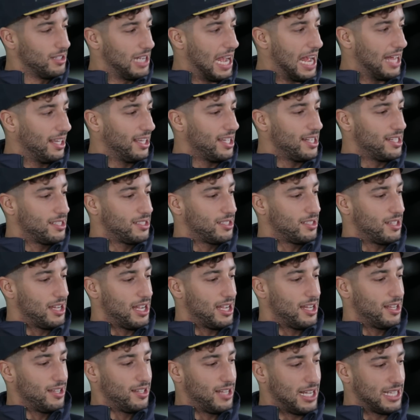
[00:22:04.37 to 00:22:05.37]
It's,
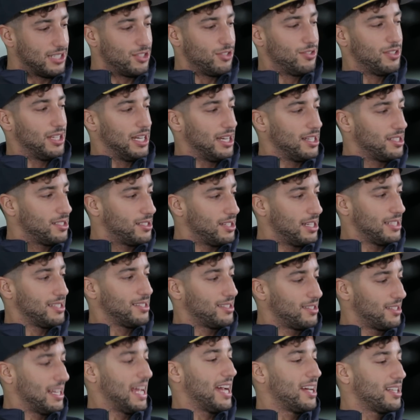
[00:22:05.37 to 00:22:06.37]
as you say, it
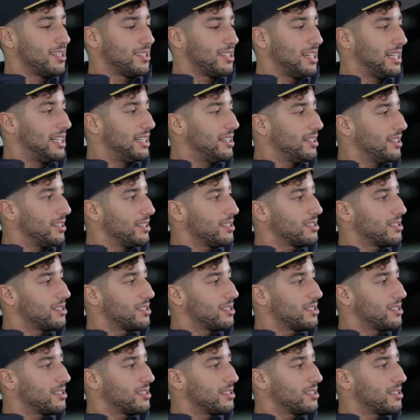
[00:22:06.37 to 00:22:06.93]
stands out, and